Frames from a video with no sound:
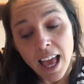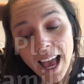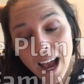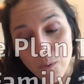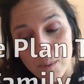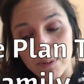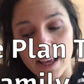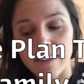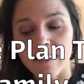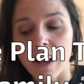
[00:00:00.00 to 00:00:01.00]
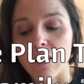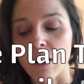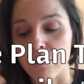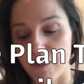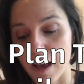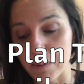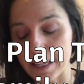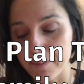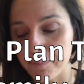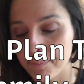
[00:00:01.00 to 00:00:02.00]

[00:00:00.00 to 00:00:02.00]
How we plan to tell our family.